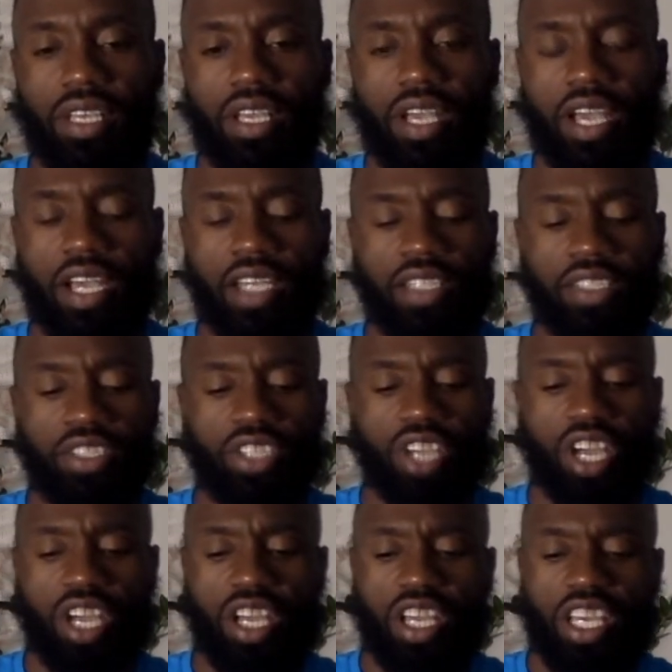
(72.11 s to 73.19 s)
And
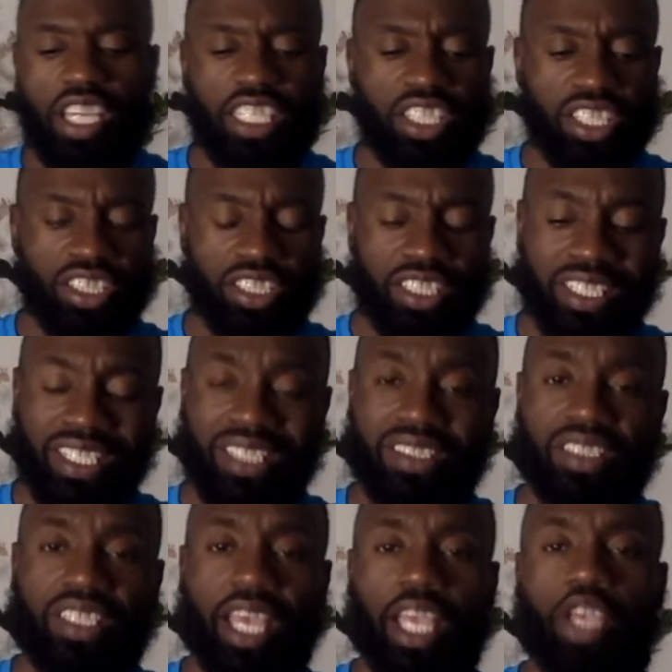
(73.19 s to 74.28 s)
it doesn't need to
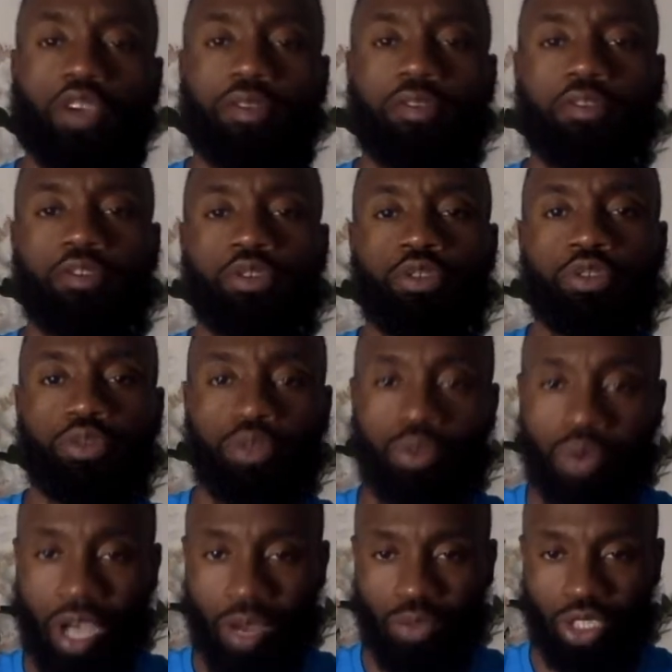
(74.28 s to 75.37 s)
take a funeral,
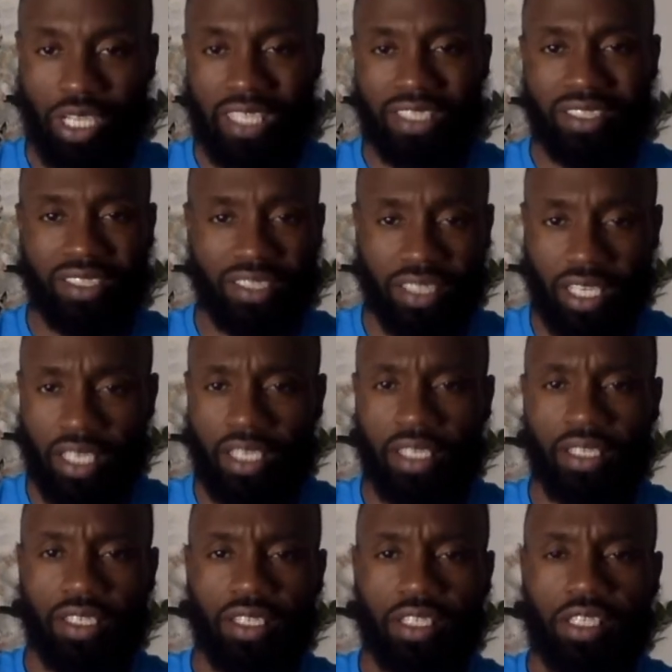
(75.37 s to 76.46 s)
I'm trying to say,
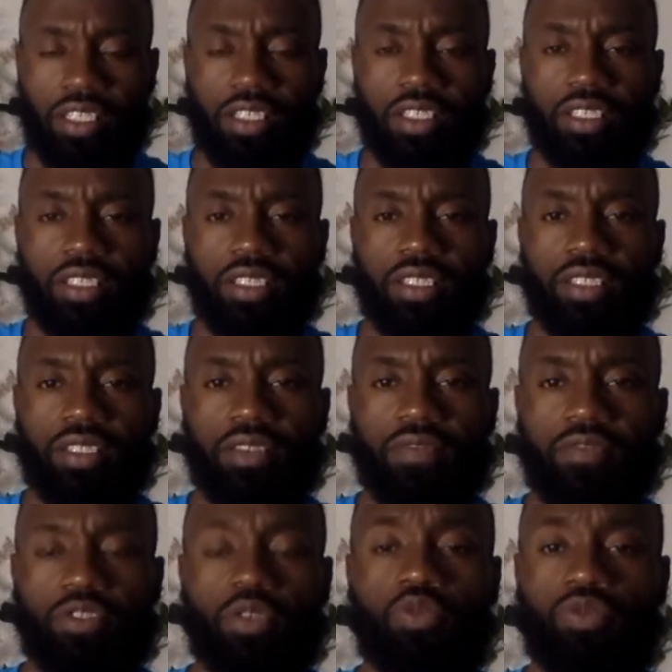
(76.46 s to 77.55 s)

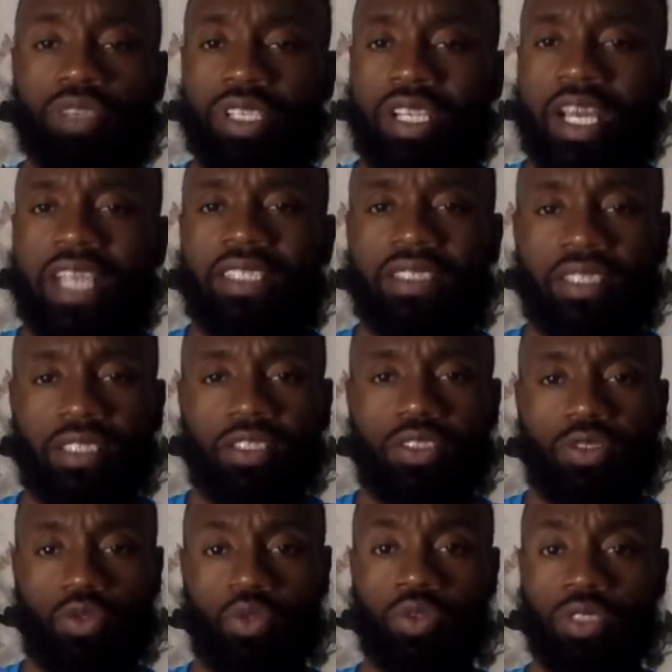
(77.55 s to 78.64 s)
to realize this
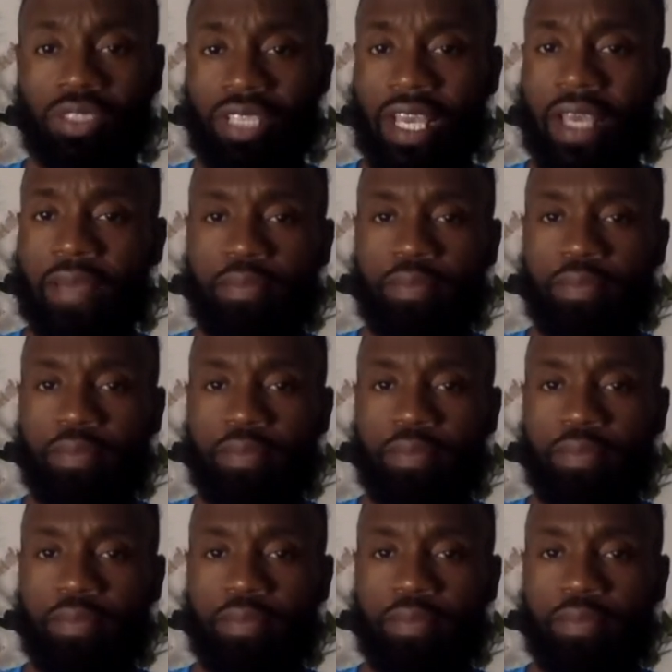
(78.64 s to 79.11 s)
all the time.